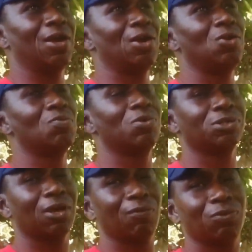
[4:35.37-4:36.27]
you
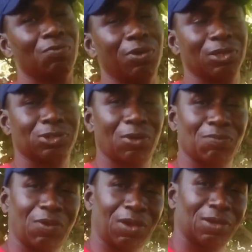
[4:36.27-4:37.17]
must have to bring
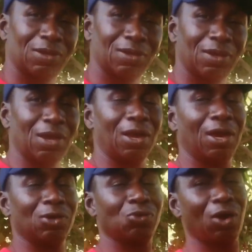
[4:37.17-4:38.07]
something
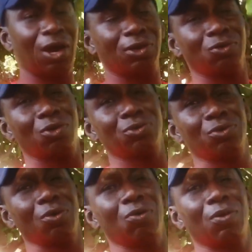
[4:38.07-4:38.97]
and to add on
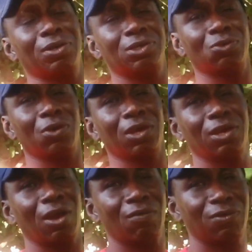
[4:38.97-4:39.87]
to what is
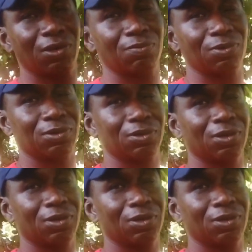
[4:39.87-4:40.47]
already available.